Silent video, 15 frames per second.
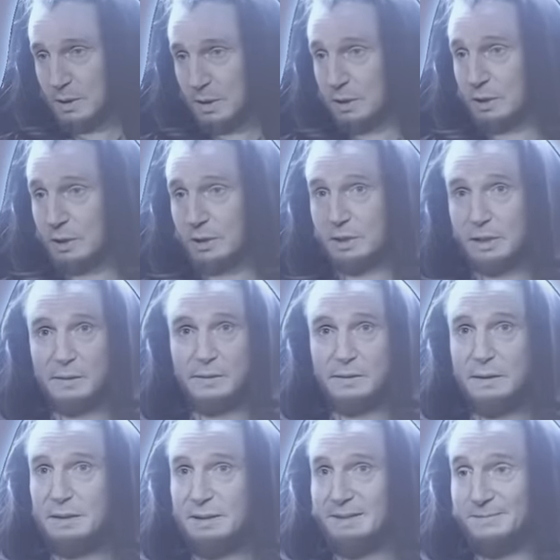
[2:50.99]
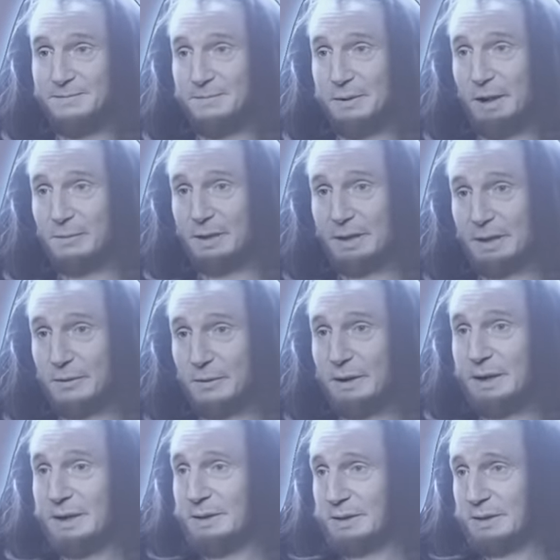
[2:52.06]
And you can just feel it bubbling
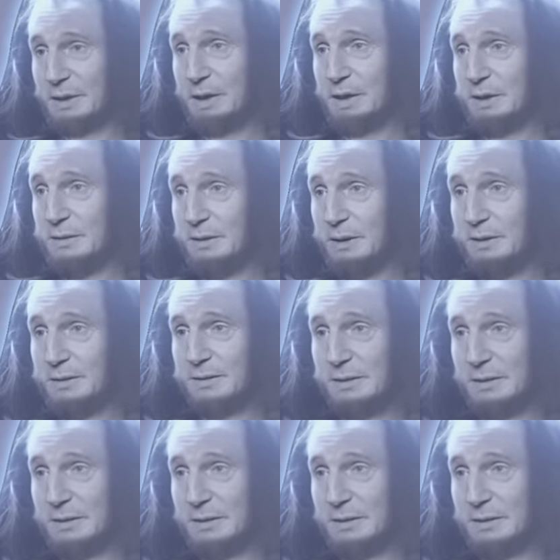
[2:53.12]
away inside of you.